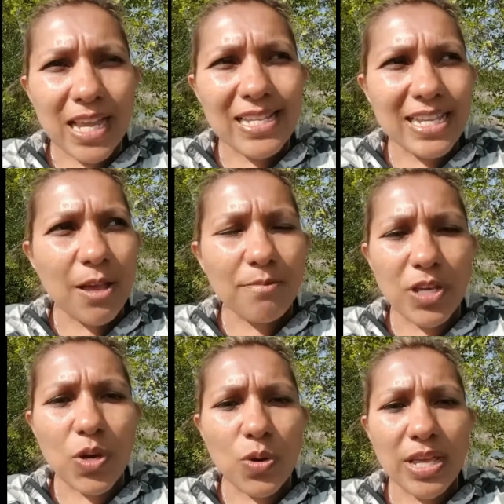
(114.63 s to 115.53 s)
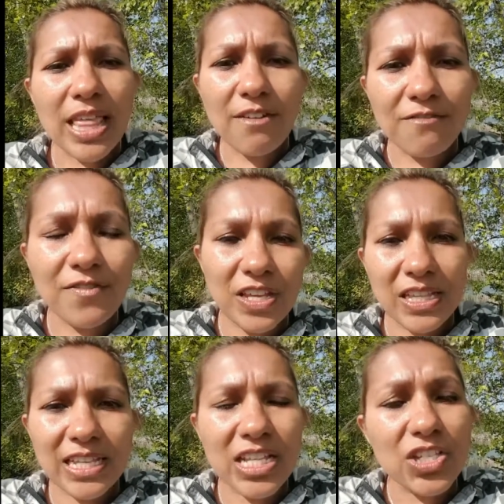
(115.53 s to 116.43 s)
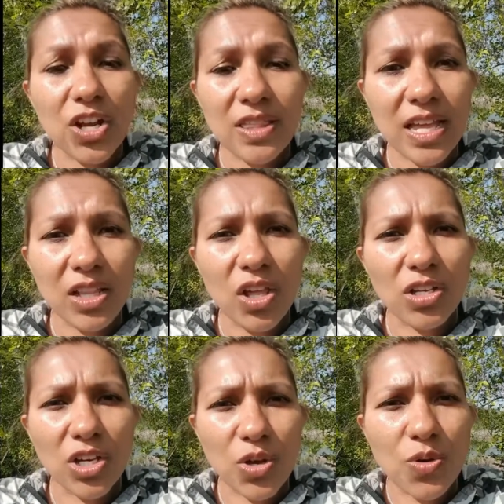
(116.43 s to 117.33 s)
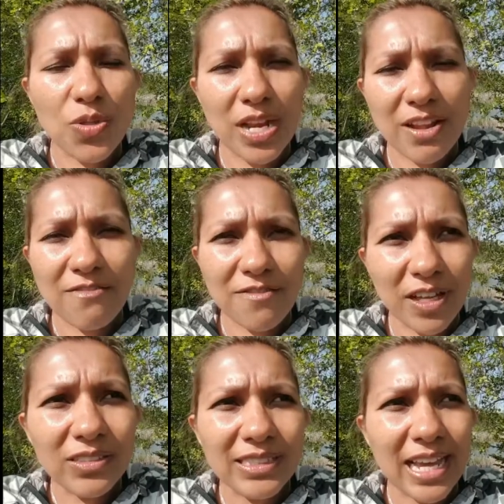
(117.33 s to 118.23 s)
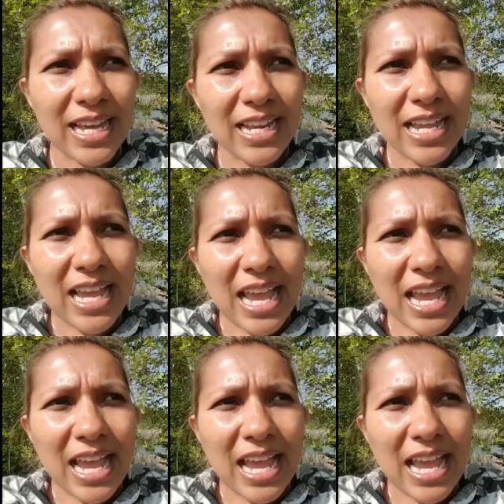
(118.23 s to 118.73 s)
has kept me going, that feeling. It's not that long ago that I felt that,